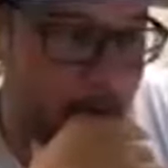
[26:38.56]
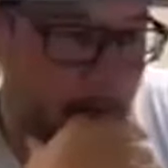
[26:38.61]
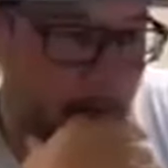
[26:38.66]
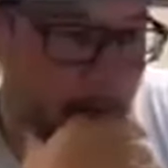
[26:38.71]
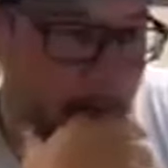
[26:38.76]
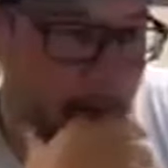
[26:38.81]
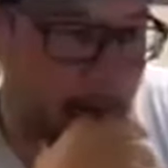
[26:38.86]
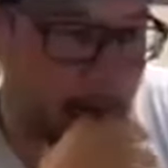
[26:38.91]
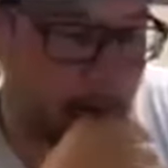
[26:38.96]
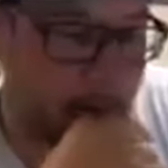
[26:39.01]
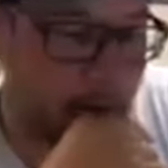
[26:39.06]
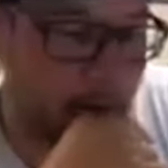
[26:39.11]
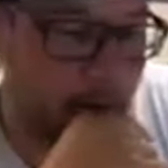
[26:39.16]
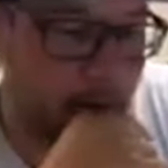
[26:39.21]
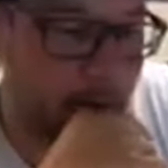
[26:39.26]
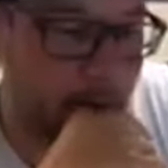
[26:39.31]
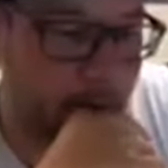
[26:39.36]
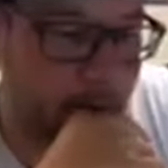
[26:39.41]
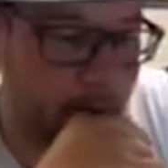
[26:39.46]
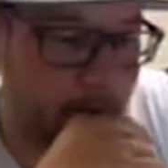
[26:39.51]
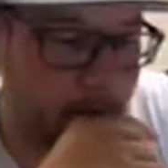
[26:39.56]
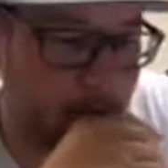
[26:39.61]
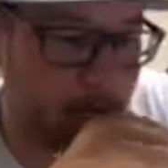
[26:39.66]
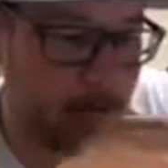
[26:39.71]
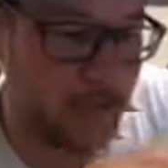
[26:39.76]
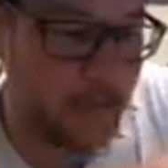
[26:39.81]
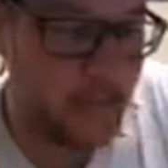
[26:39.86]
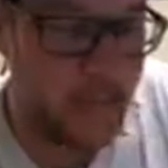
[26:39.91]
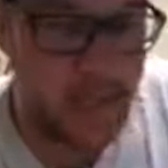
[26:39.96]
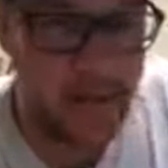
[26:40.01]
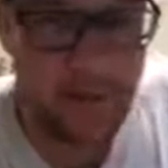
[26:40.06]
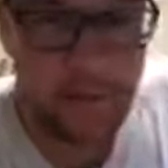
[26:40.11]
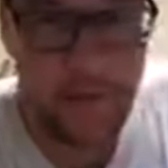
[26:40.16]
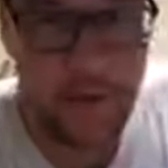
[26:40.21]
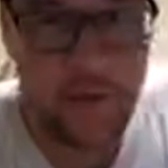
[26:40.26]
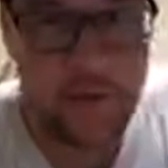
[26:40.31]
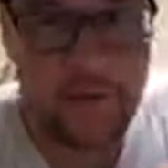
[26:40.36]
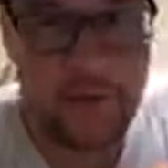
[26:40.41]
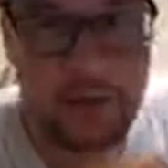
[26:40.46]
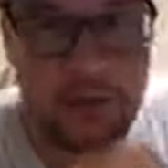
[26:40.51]
this would be the
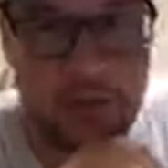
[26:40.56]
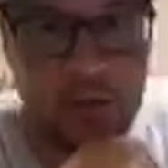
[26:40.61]
perfect